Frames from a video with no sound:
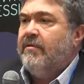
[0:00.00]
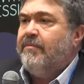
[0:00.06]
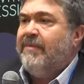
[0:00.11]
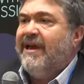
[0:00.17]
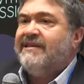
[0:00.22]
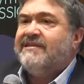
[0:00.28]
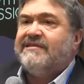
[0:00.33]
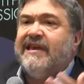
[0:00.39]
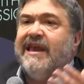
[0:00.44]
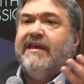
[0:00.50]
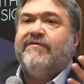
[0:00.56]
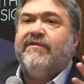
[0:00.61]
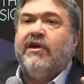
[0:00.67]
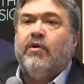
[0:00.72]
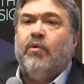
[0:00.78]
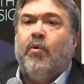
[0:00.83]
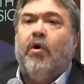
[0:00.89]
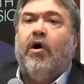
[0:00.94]
By
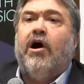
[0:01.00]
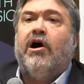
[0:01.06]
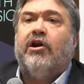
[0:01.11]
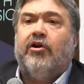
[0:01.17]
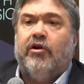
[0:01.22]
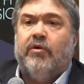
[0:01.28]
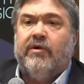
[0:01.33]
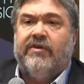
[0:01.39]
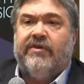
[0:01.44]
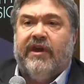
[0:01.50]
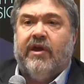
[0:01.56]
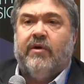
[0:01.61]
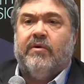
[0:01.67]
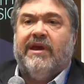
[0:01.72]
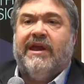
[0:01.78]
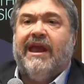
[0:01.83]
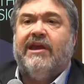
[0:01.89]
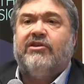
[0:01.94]
saving water with
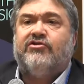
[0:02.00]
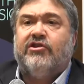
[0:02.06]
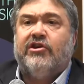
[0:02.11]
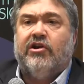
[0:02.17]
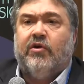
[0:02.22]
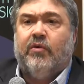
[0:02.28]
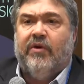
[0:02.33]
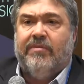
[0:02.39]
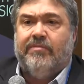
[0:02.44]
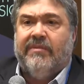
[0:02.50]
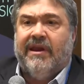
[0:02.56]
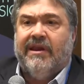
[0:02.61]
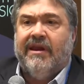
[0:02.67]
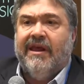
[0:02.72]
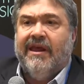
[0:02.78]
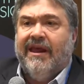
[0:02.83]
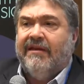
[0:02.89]
irrigation equipment